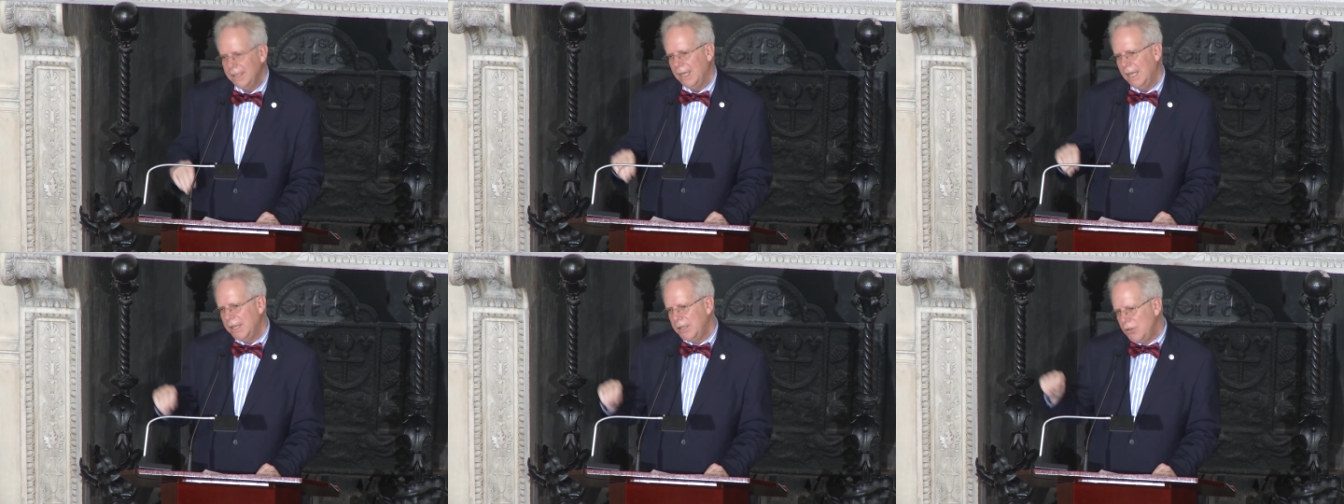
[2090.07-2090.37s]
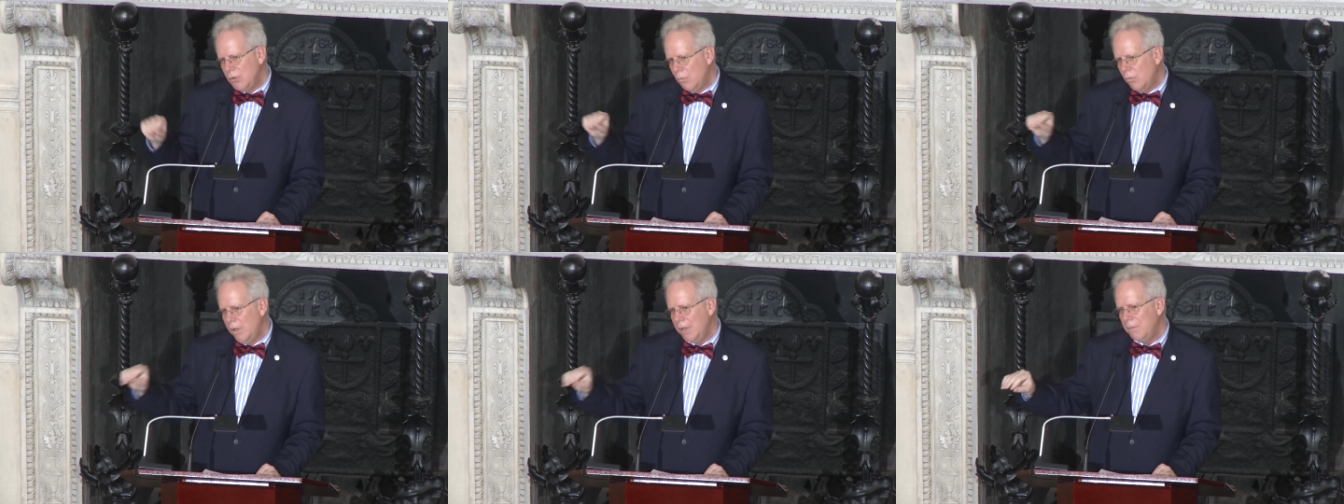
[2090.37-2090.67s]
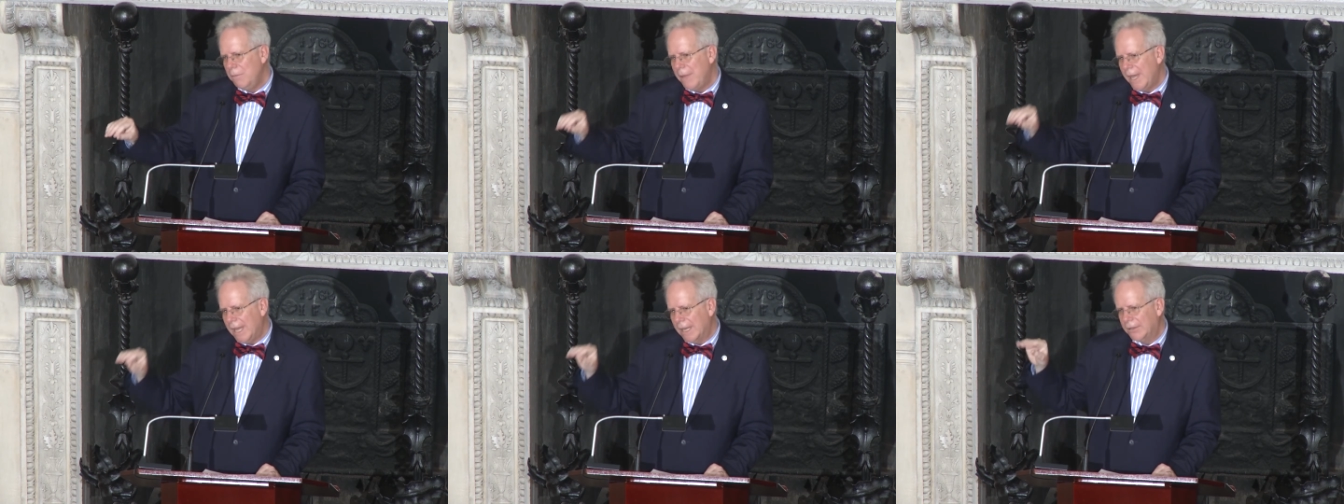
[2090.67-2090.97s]
and to
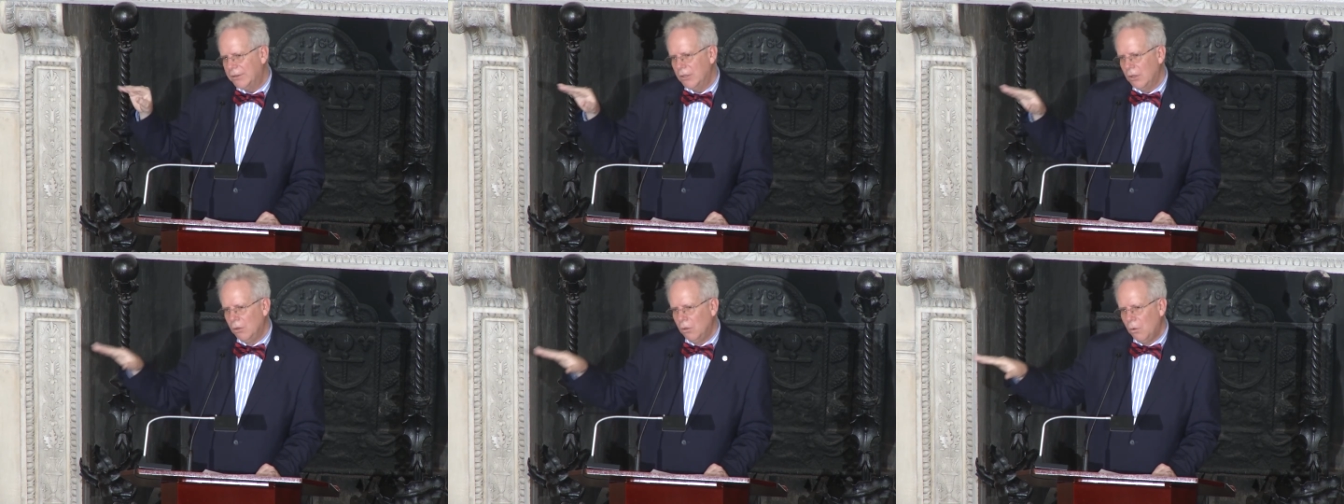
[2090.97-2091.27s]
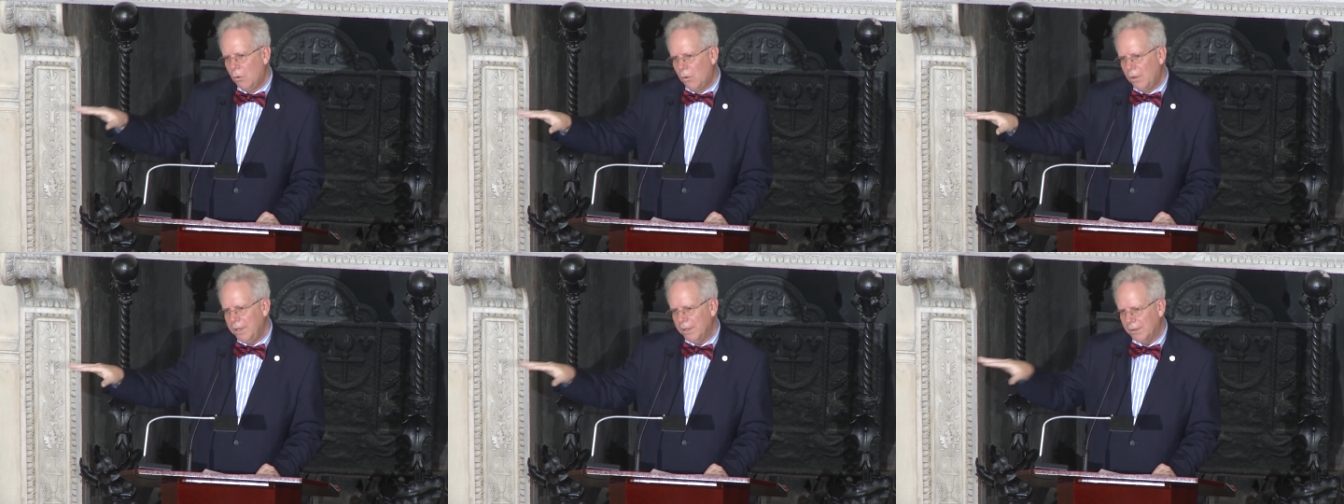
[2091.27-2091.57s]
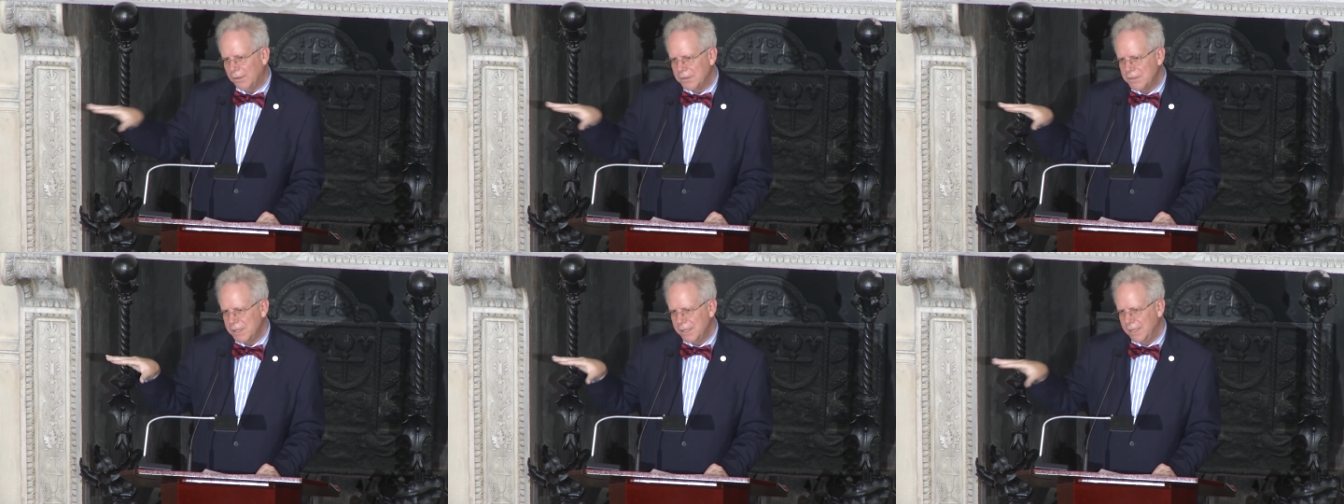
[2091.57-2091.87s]
win back the
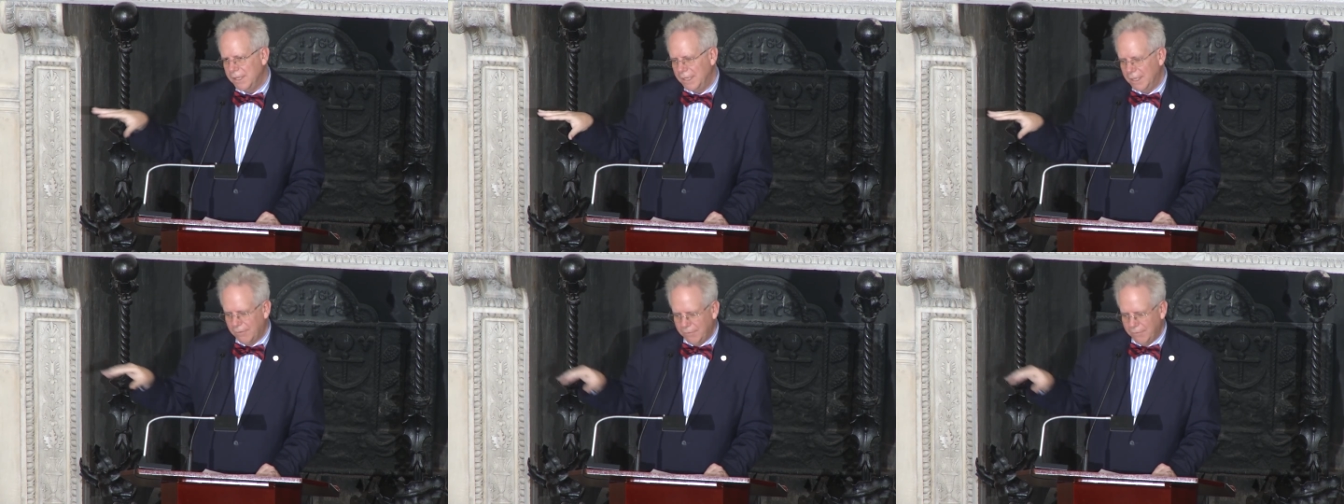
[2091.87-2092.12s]
loyalty